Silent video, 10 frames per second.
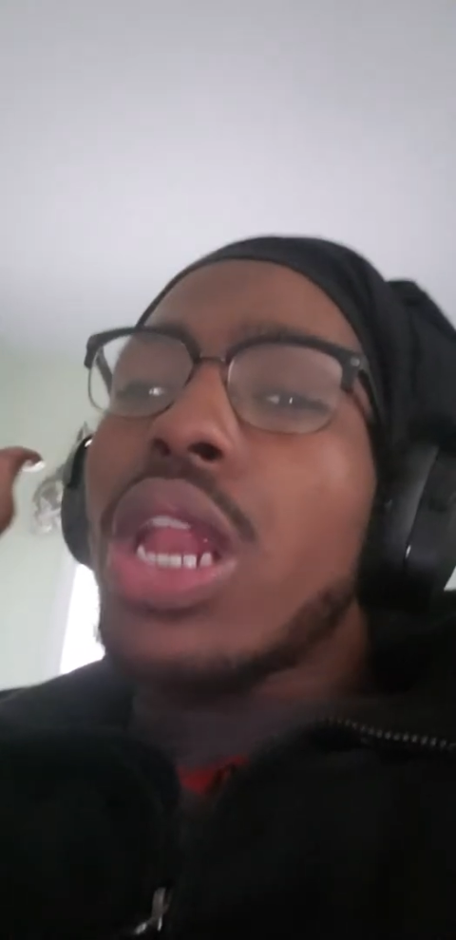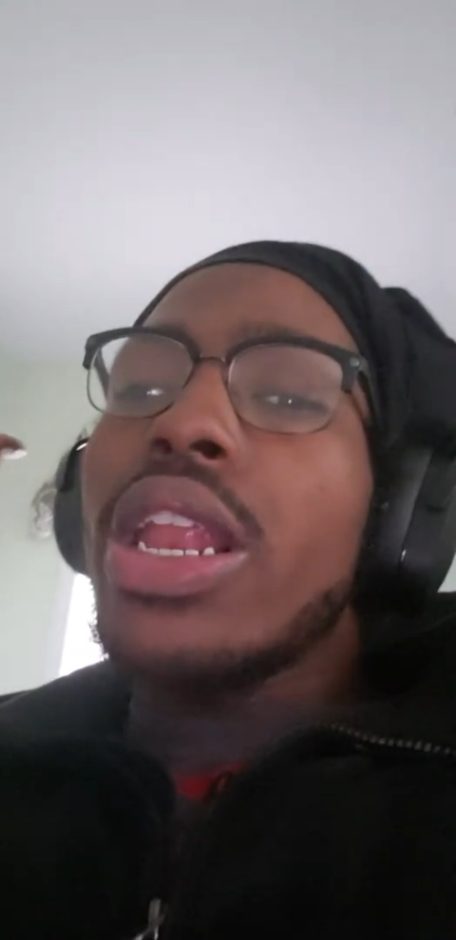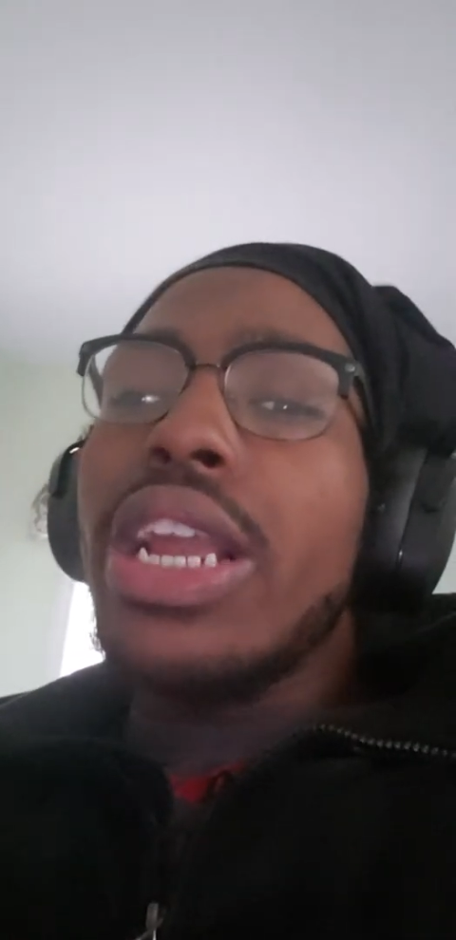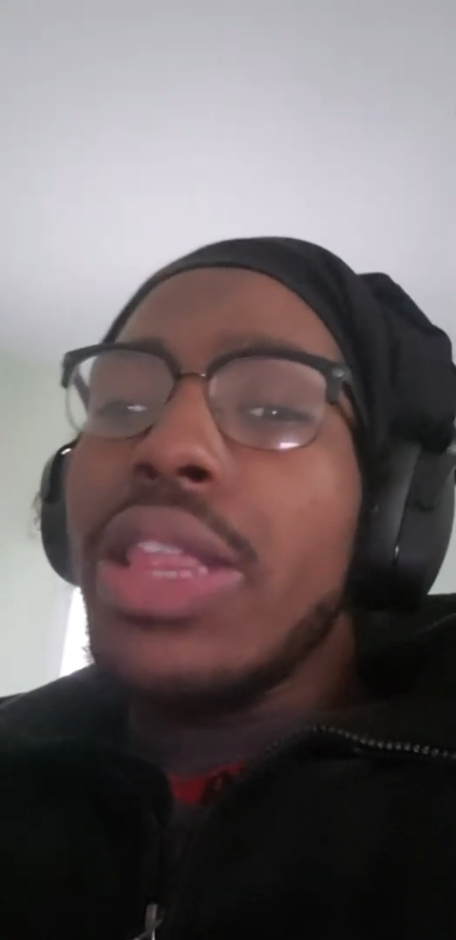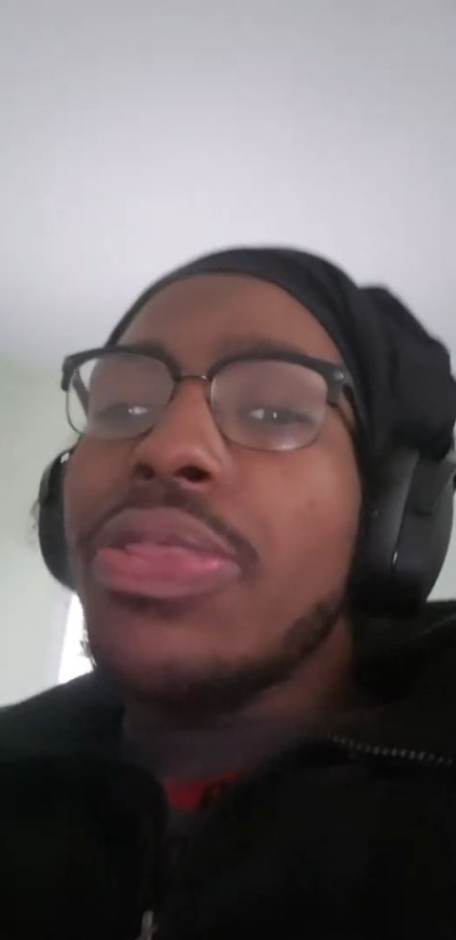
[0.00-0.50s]

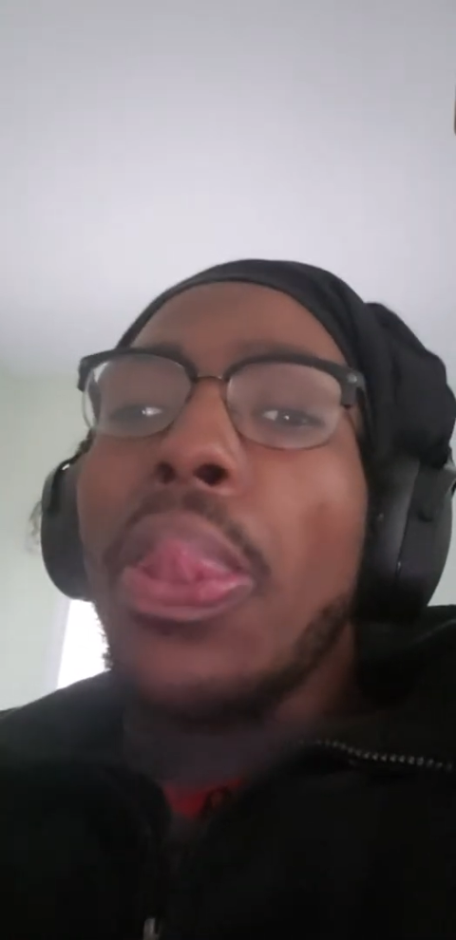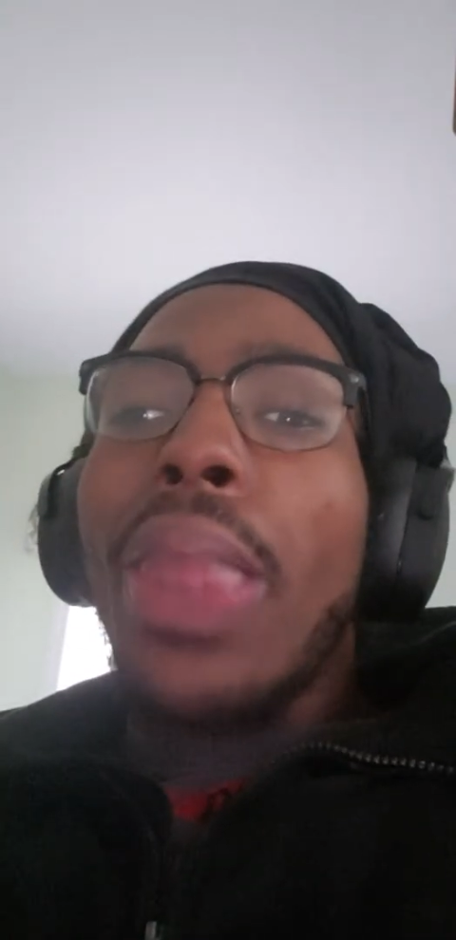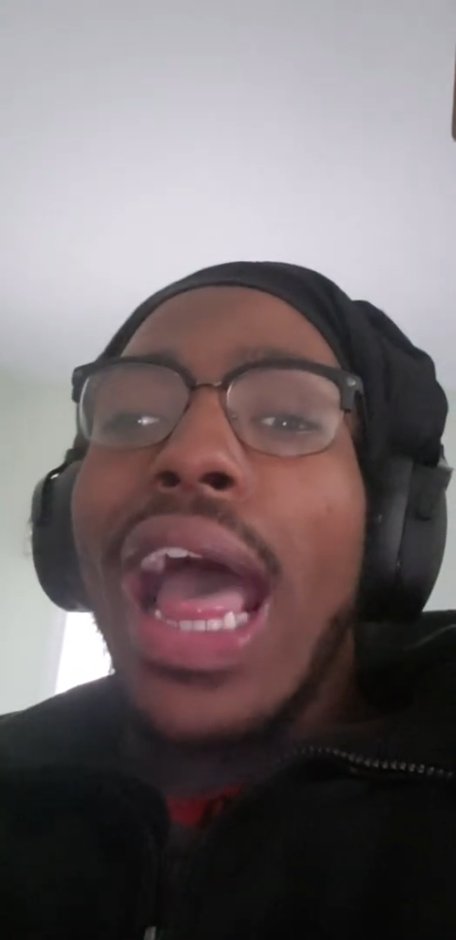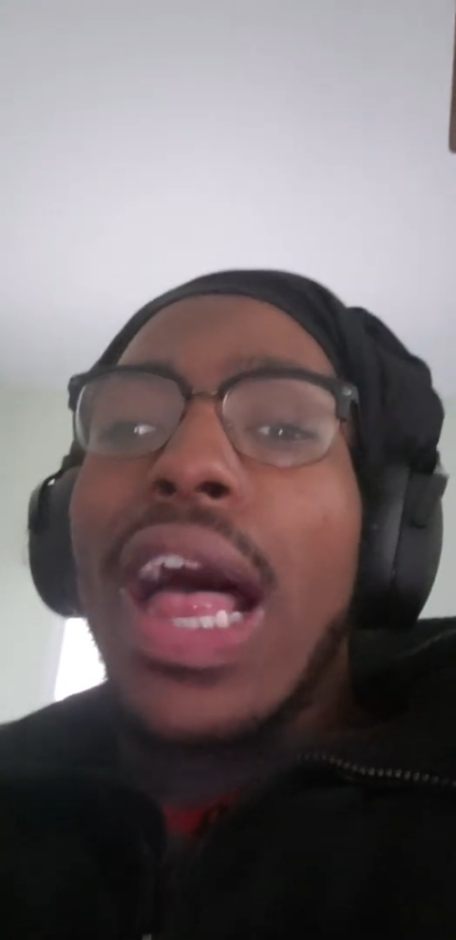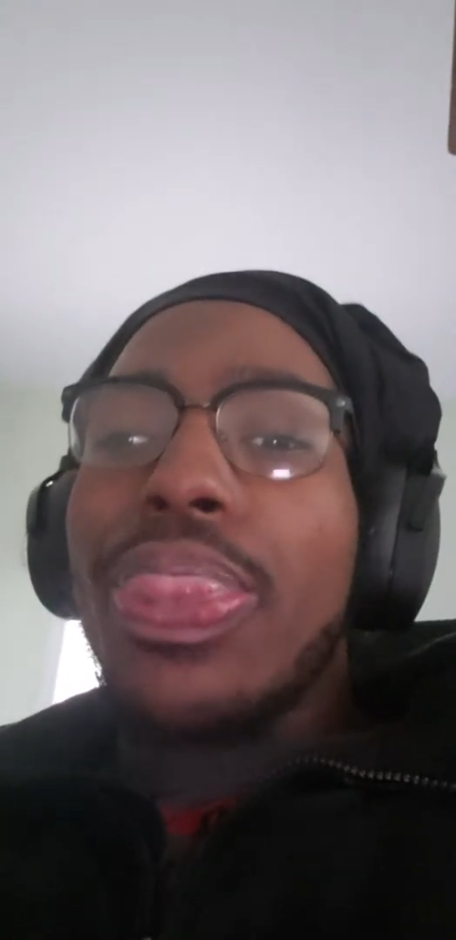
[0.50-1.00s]
clean the
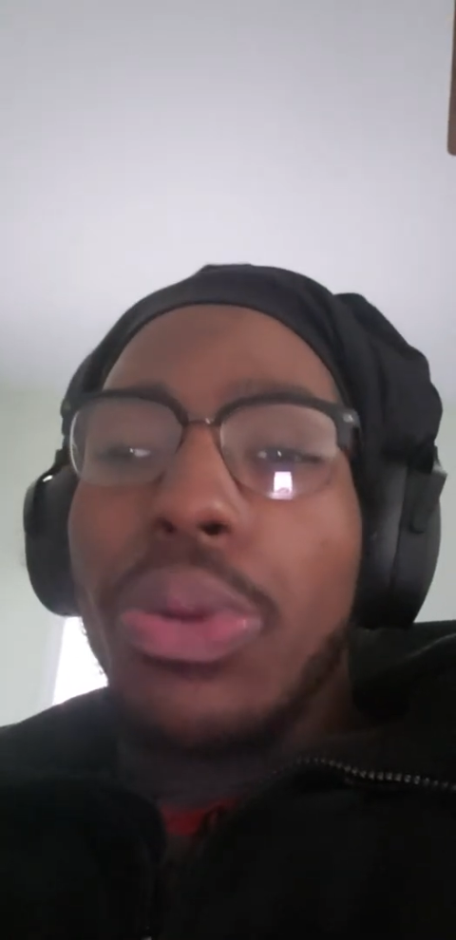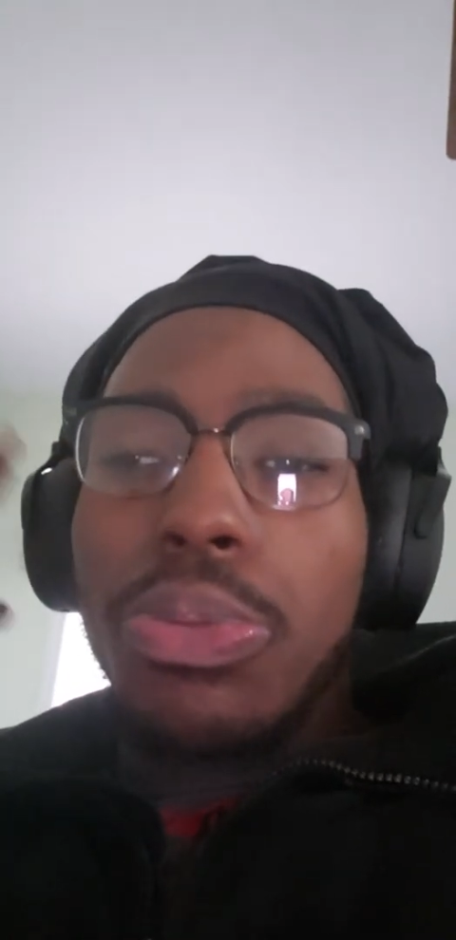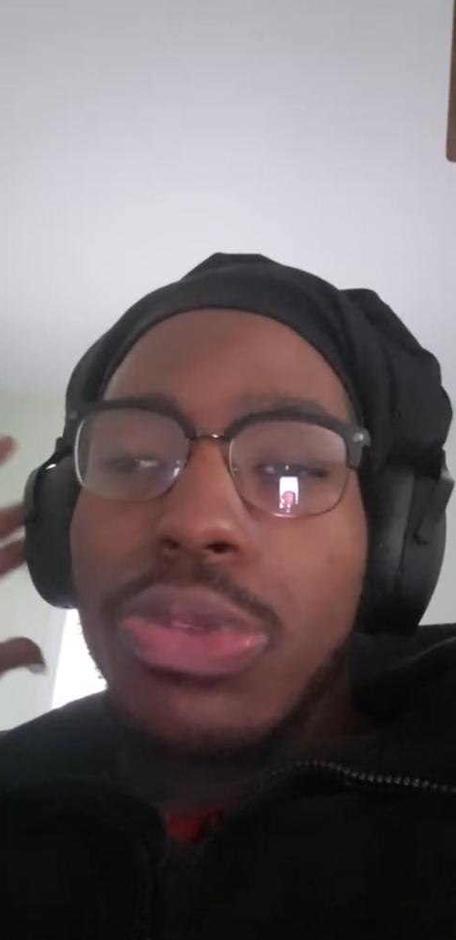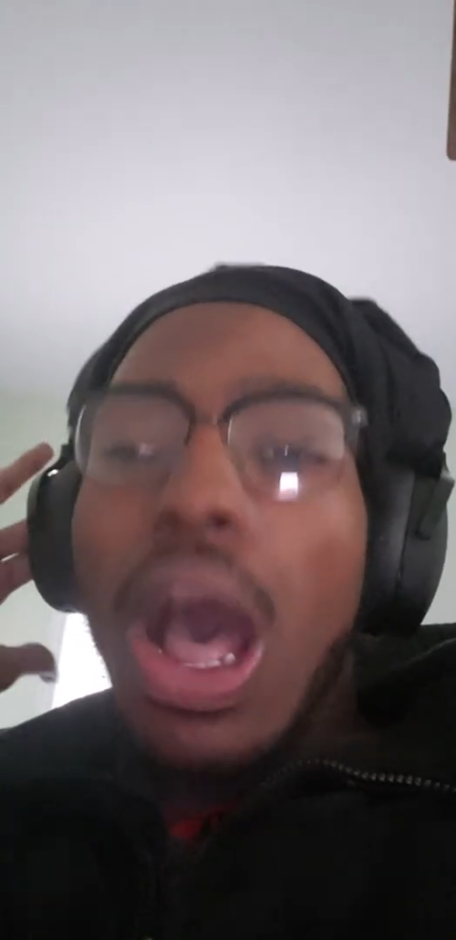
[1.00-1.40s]
bathroom?